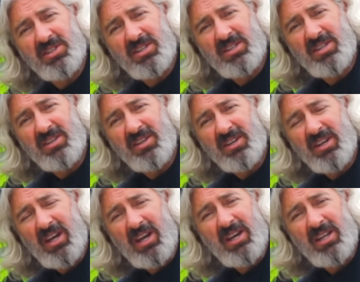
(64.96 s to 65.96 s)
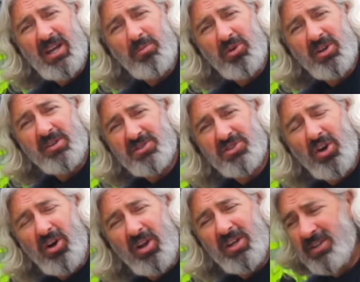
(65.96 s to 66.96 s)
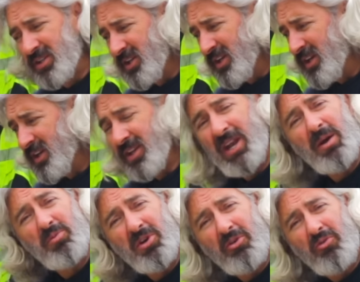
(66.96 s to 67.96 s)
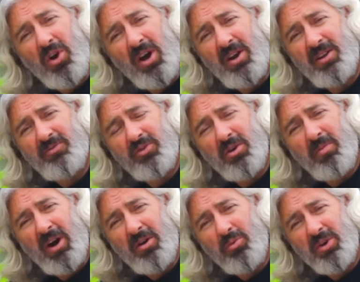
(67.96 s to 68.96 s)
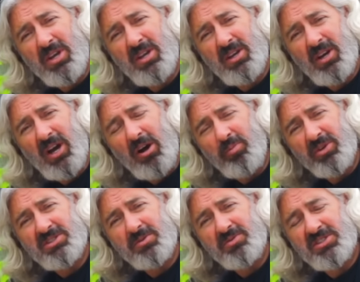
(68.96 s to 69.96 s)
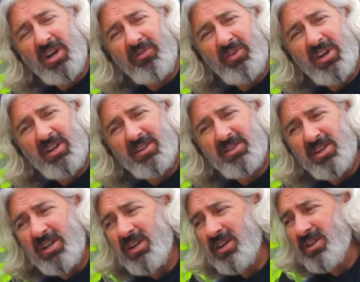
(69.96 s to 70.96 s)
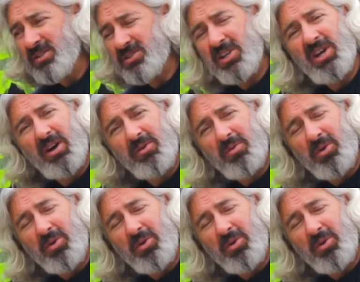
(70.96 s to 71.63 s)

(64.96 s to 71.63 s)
it and I'm going to install it. Then I'm going to run it for about a week. I'll put some stuff in it, see how it